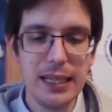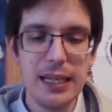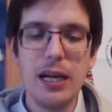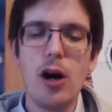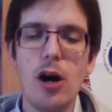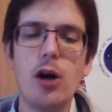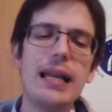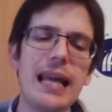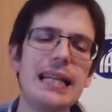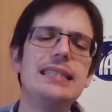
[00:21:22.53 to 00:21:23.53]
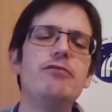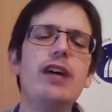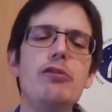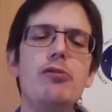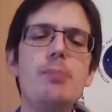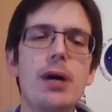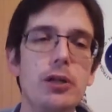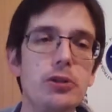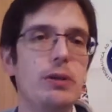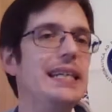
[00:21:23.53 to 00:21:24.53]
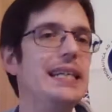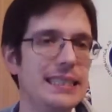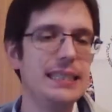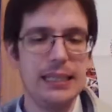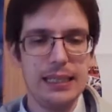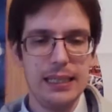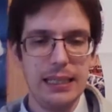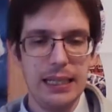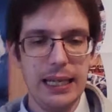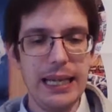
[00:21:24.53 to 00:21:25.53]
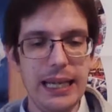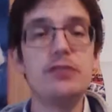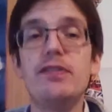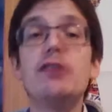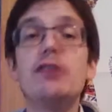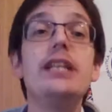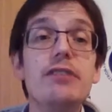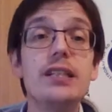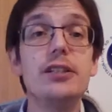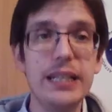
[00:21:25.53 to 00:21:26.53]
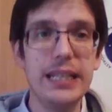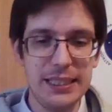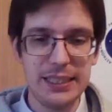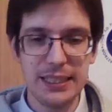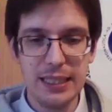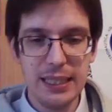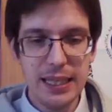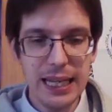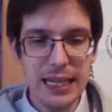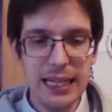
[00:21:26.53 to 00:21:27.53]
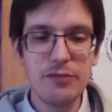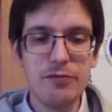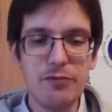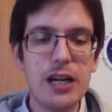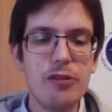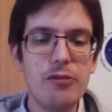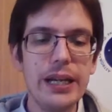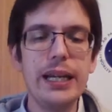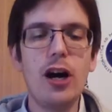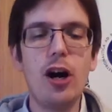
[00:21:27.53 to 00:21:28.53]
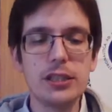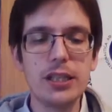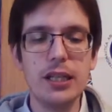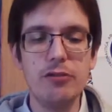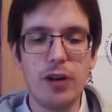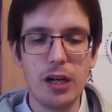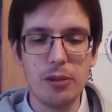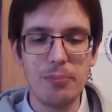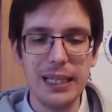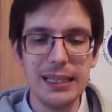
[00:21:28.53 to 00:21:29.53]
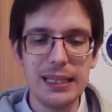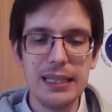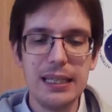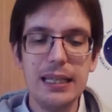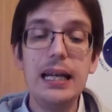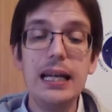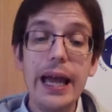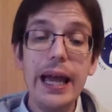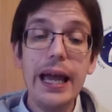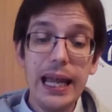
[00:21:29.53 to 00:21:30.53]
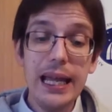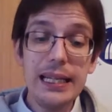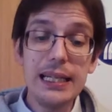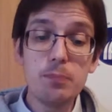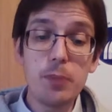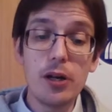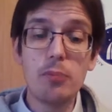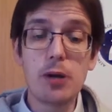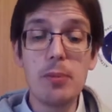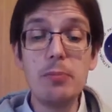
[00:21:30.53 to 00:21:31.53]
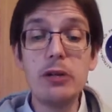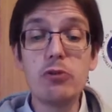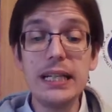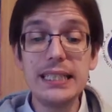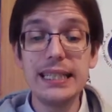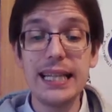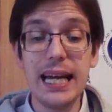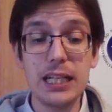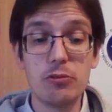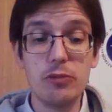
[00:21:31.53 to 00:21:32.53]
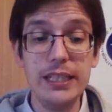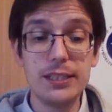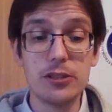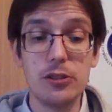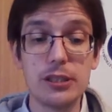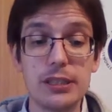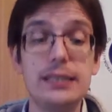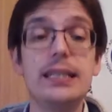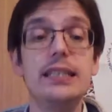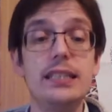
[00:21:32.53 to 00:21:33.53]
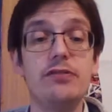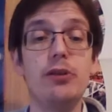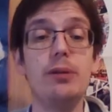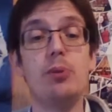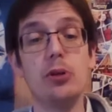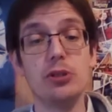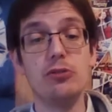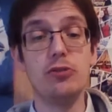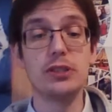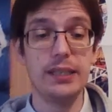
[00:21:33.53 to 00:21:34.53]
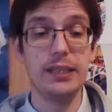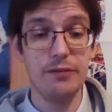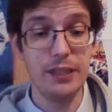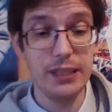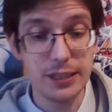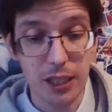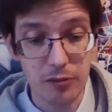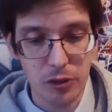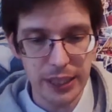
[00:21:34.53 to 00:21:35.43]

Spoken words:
On the one hand, it's a very remote region, it is very difficult to reach, then it's a very hostile environment, it is probably rich in natural resources, and it is very important for scientific discovery.